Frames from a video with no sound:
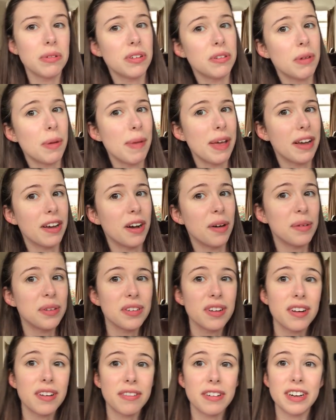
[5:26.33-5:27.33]
doing my makeup,
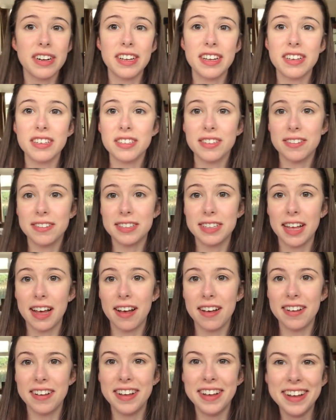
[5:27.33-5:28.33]
so I really excuse that.